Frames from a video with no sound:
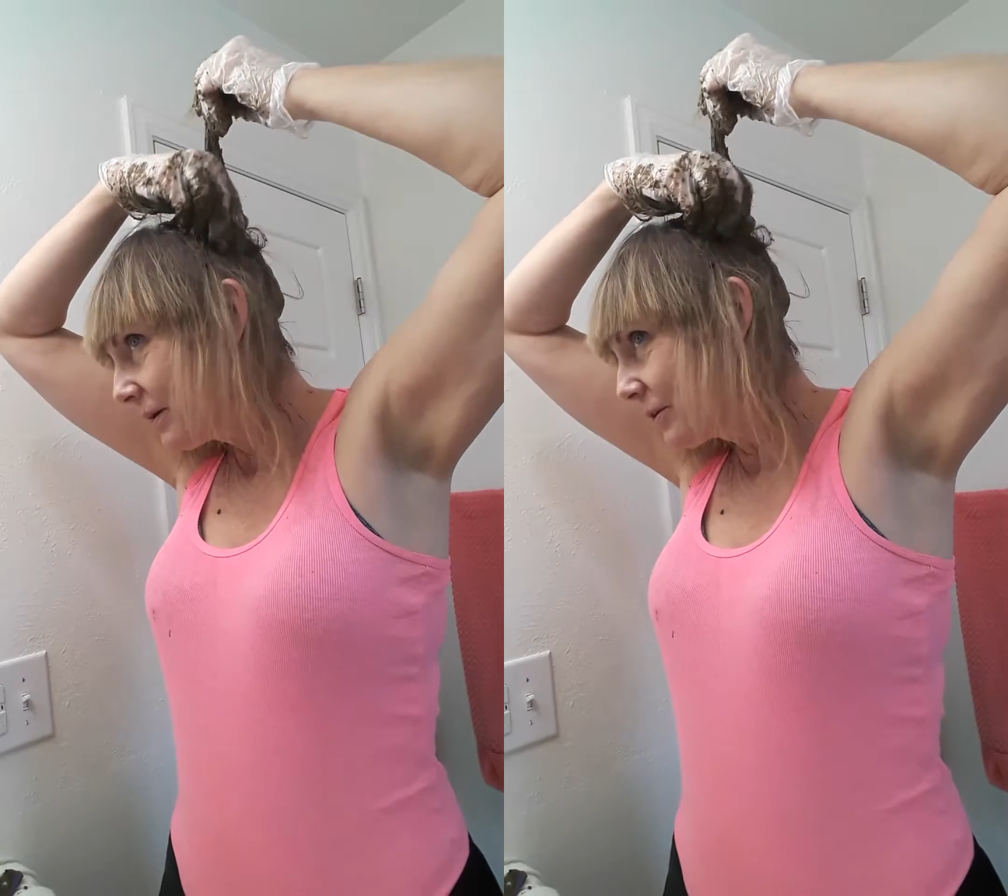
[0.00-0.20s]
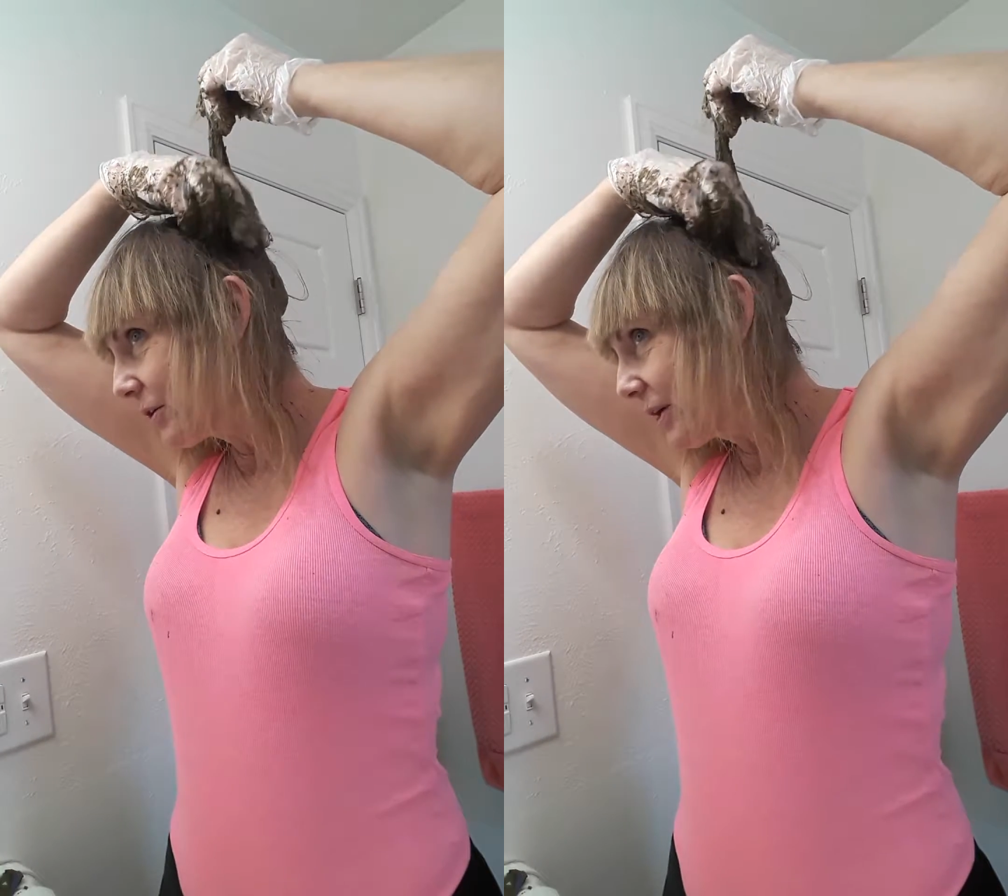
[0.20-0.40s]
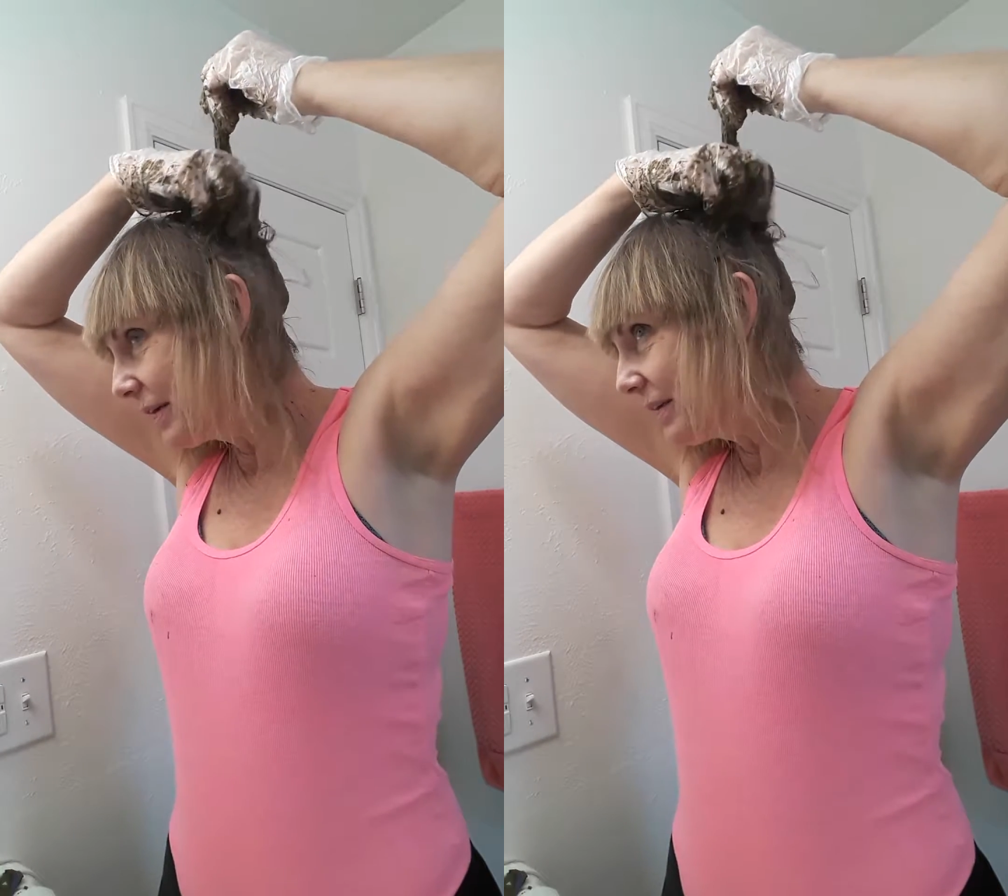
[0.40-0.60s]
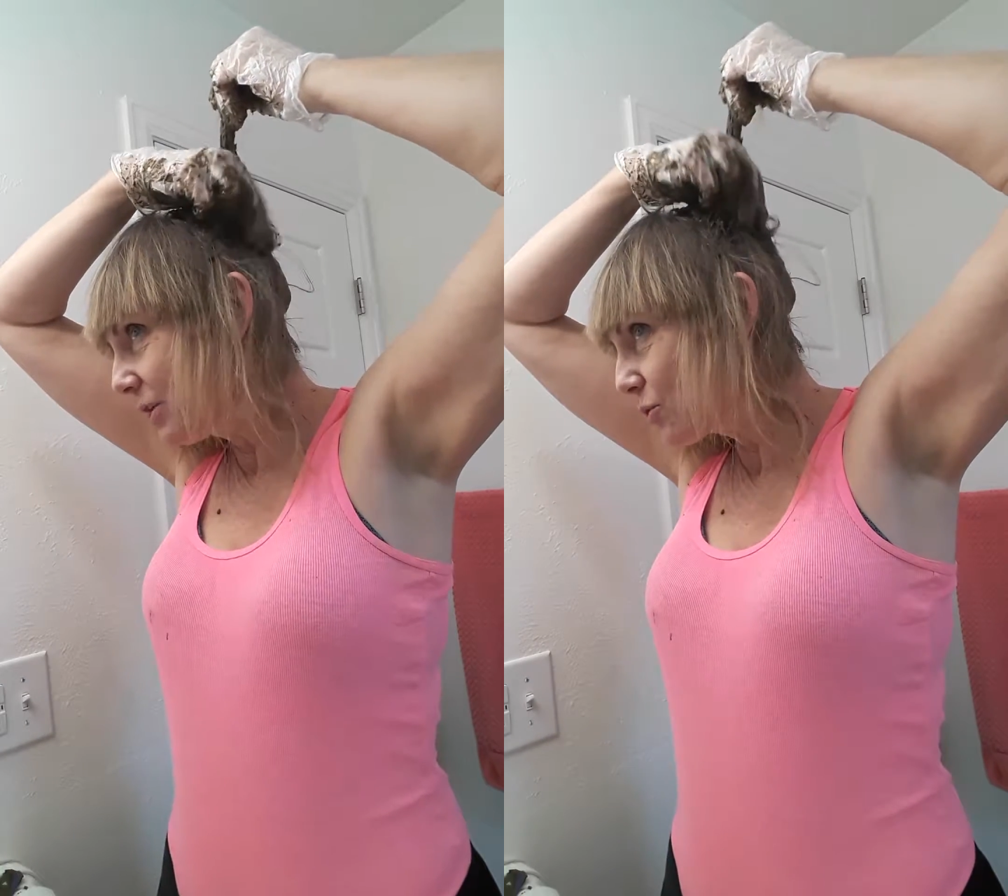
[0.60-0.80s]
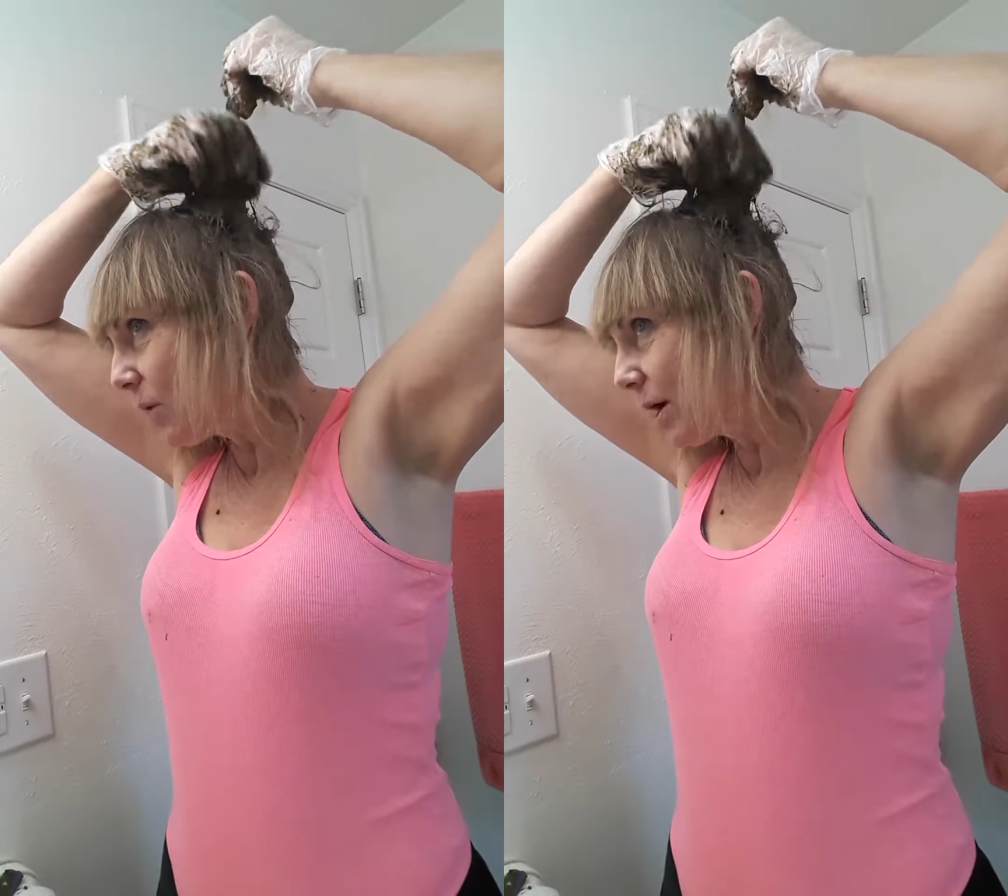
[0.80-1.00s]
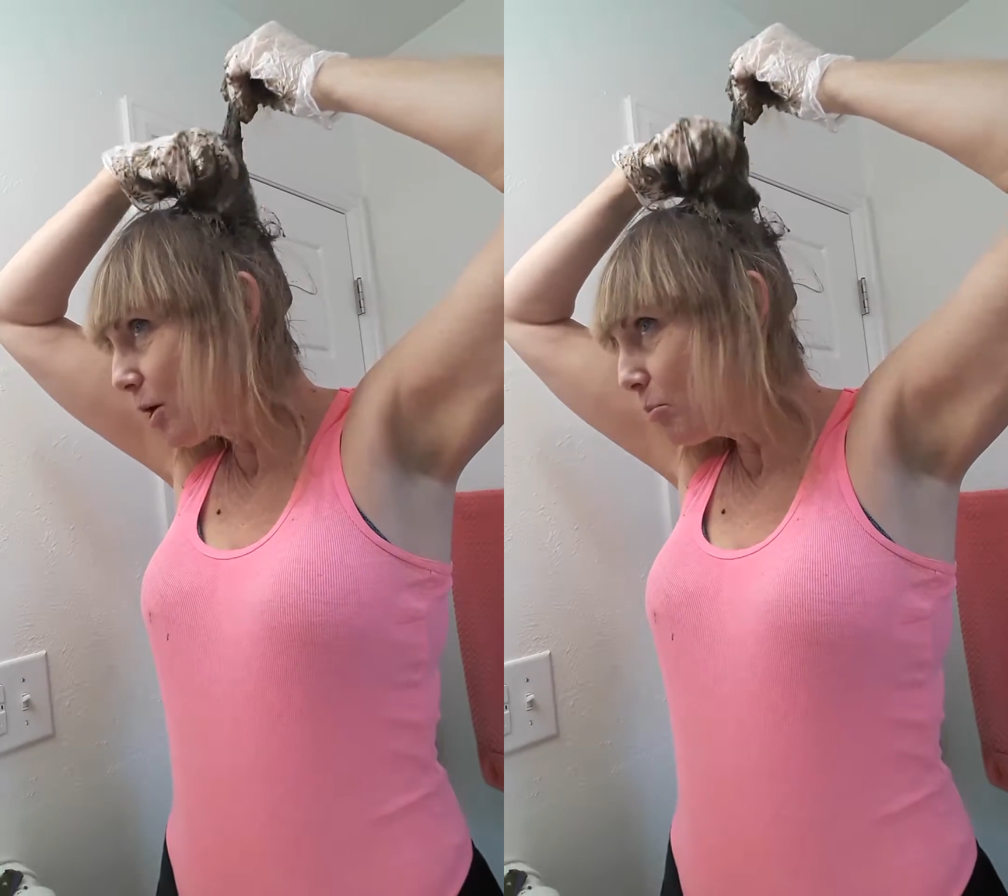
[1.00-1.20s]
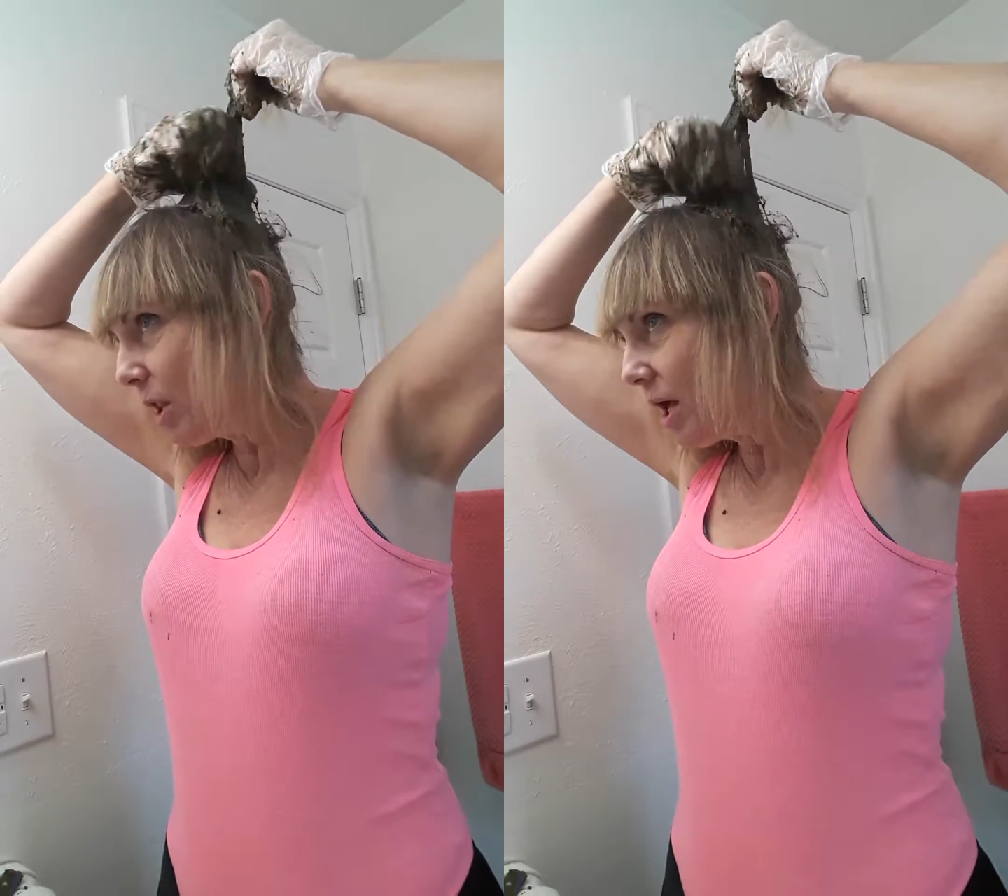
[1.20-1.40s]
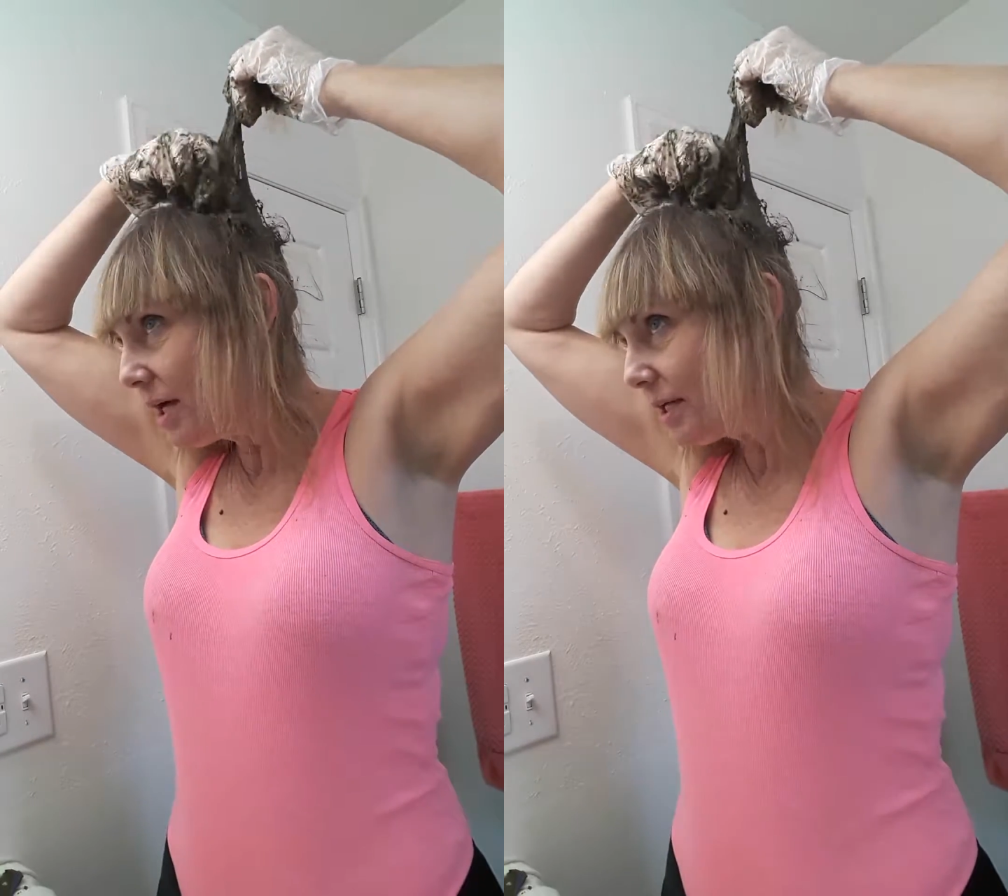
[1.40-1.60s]
dirty dishwater
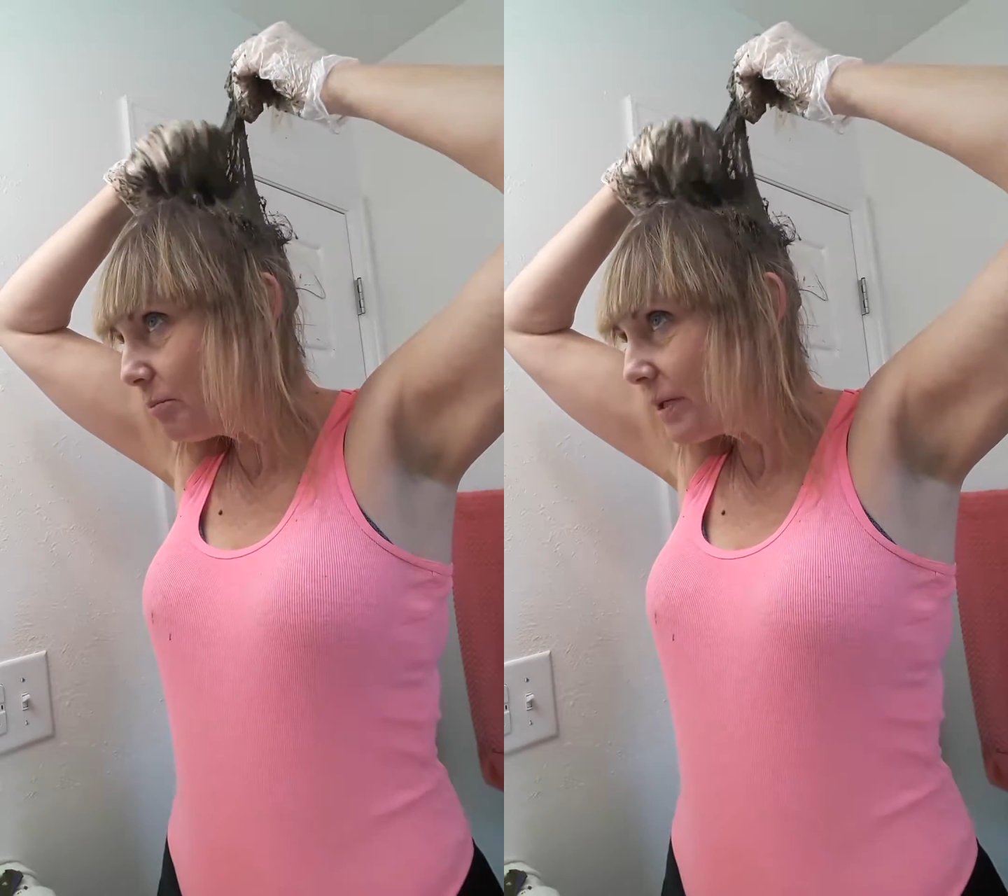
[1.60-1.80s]
blonde.